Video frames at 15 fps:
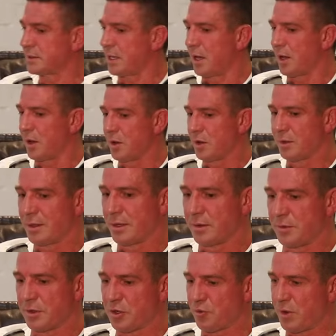so
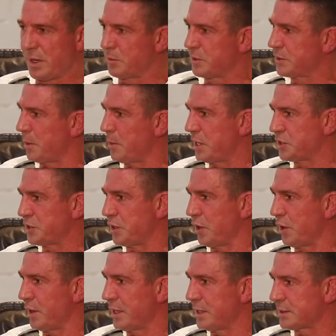the grit, which I mentioned
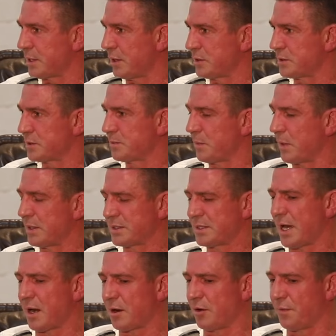earlier, so I
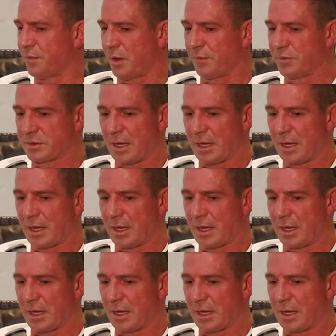started off